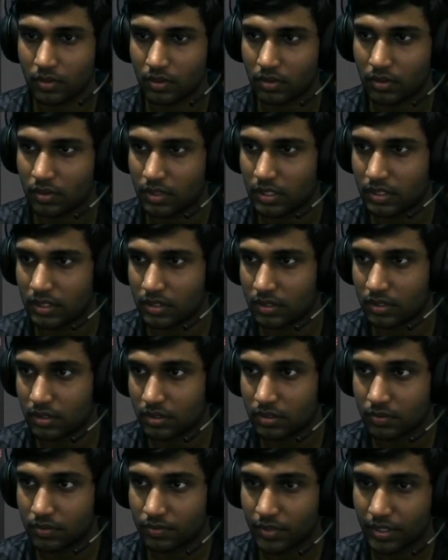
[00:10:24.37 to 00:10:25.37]
this
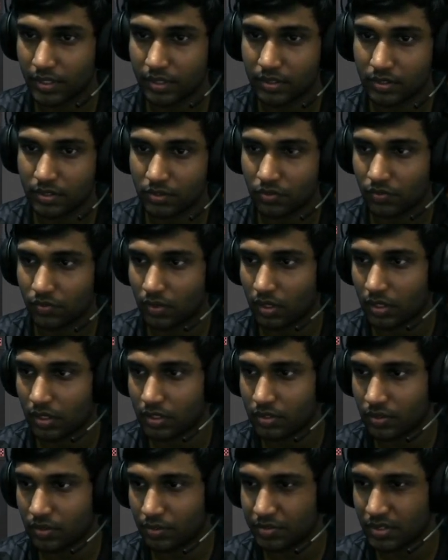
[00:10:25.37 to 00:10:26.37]
looks pretty good so far.
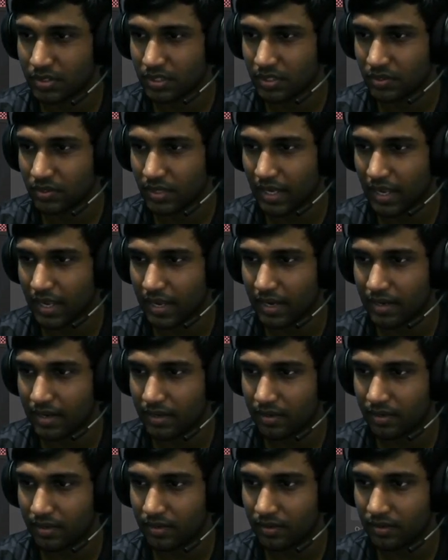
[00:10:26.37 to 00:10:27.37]
So I'm just going to add
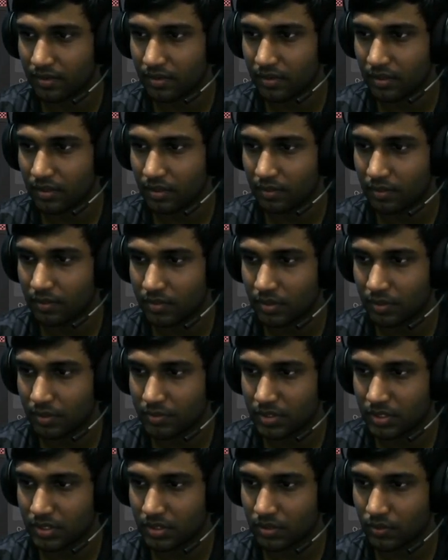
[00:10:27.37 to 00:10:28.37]
an
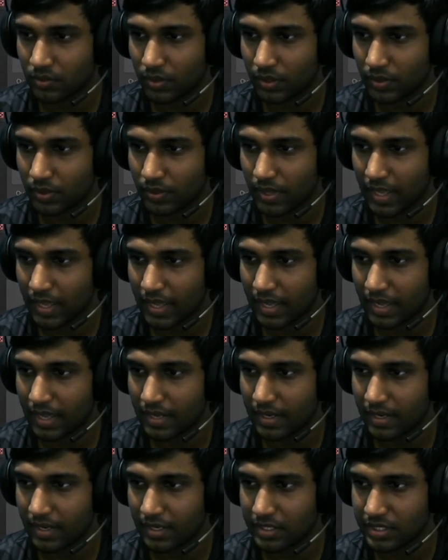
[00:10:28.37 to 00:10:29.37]

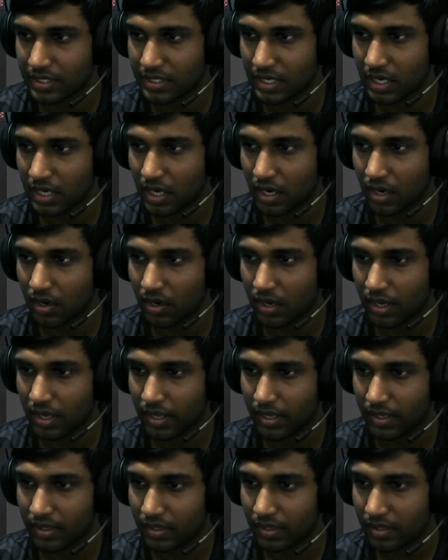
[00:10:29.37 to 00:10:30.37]
HDRI.
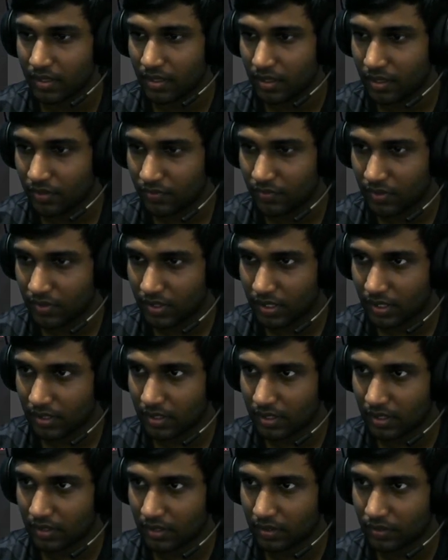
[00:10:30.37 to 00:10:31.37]
Feel like
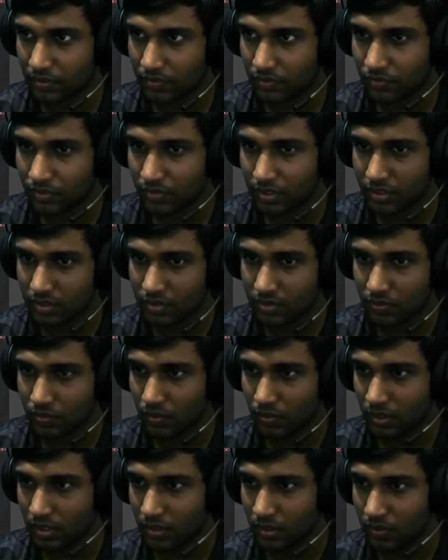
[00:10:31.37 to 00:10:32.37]
that'll do for this
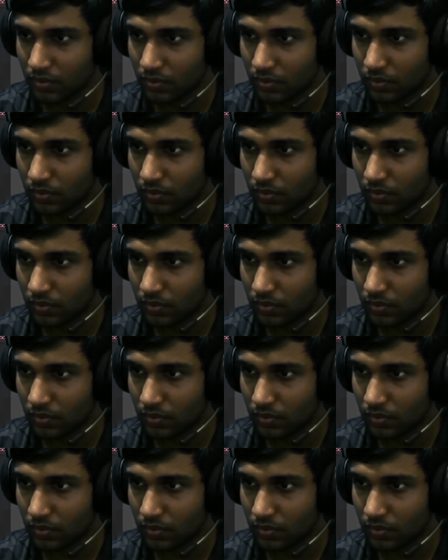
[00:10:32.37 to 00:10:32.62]
video.